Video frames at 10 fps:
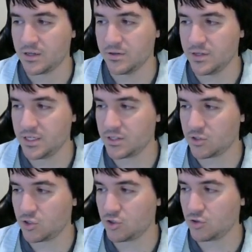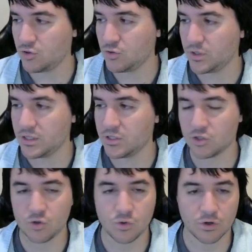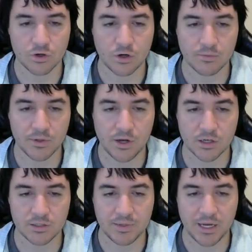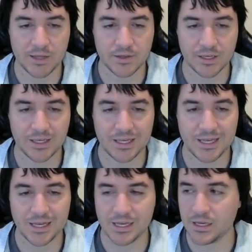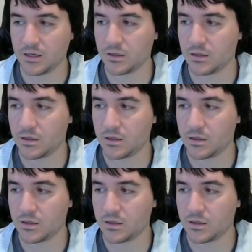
These 2 in this corner are blocked by the king.